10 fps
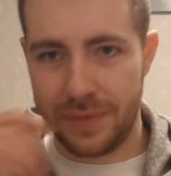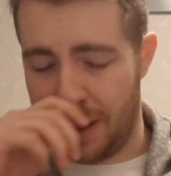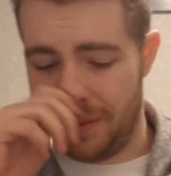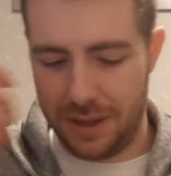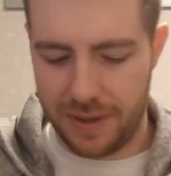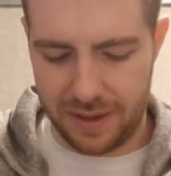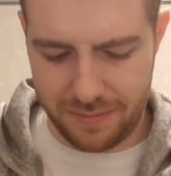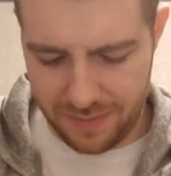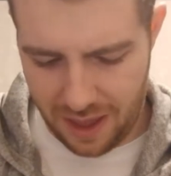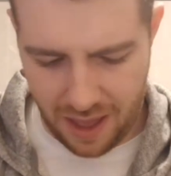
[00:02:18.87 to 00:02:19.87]
I'm a little
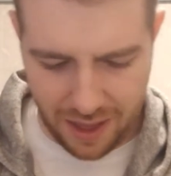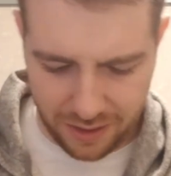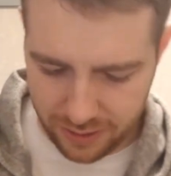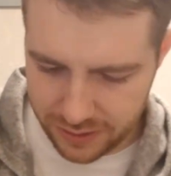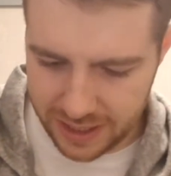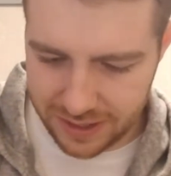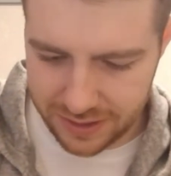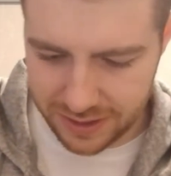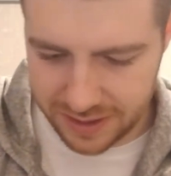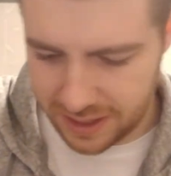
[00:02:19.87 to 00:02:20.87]
bit
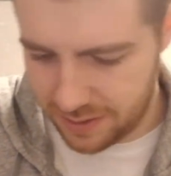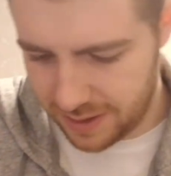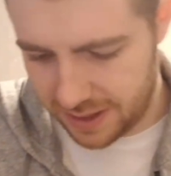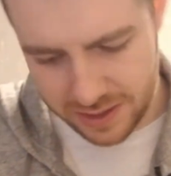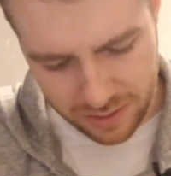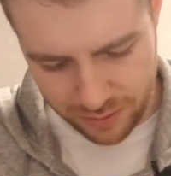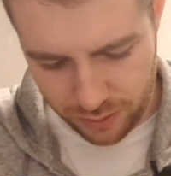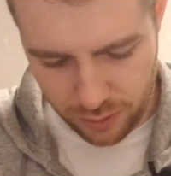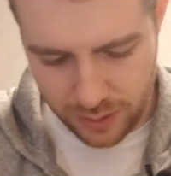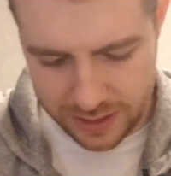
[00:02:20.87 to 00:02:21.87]
conscientious that you guys are
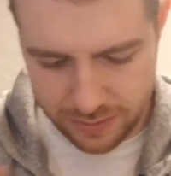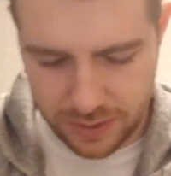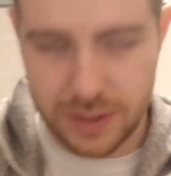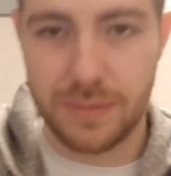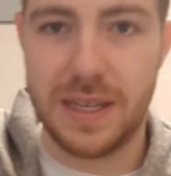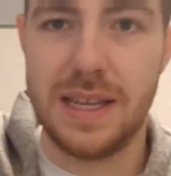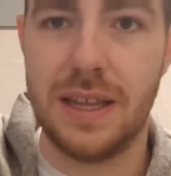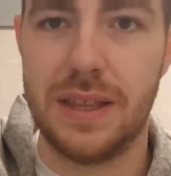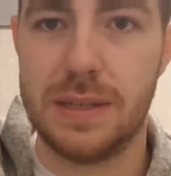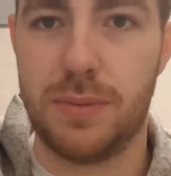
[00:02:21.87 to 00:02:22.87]
always watching me eat
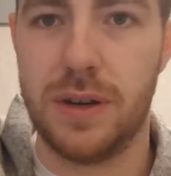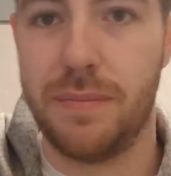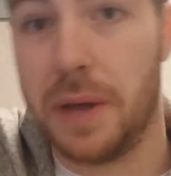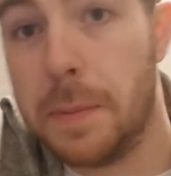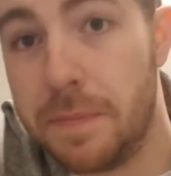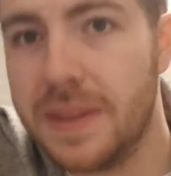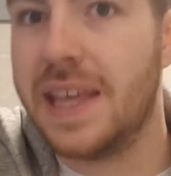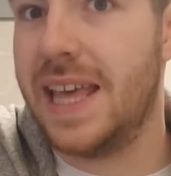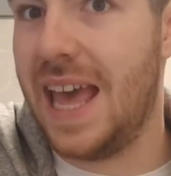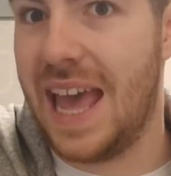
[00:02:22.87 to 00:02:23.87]
at this point,
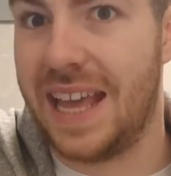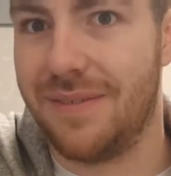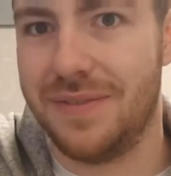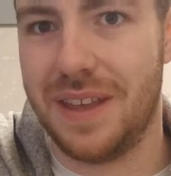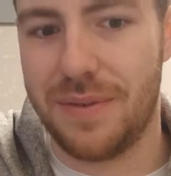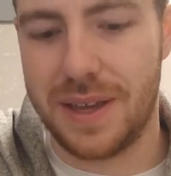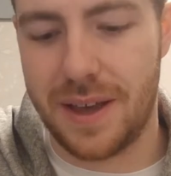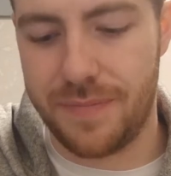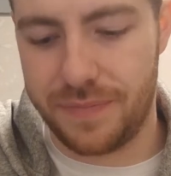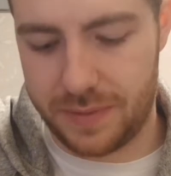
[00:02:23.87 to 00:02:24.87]
but hey, there we
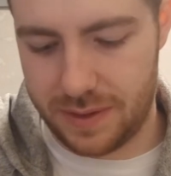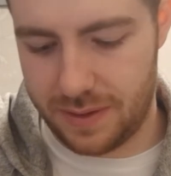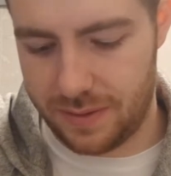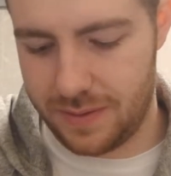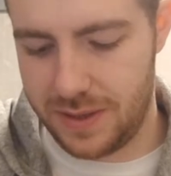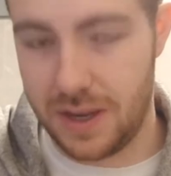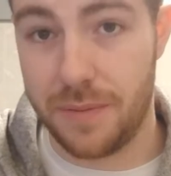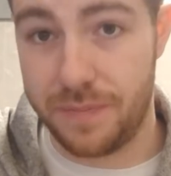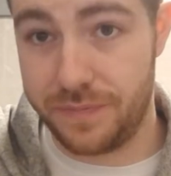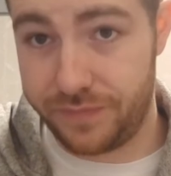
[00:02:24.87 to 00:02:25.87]
go.
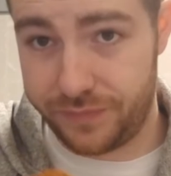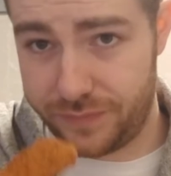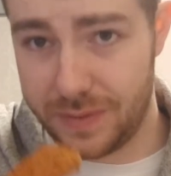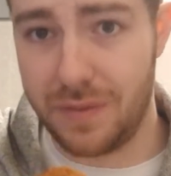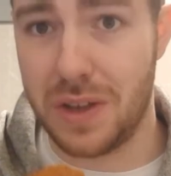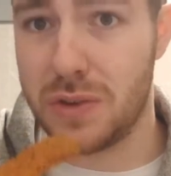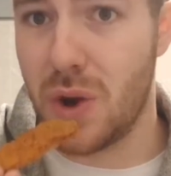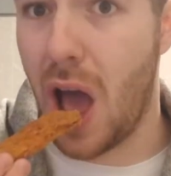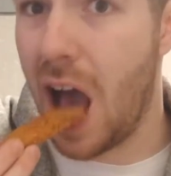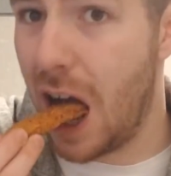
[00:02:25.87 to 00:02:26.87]
So, first one.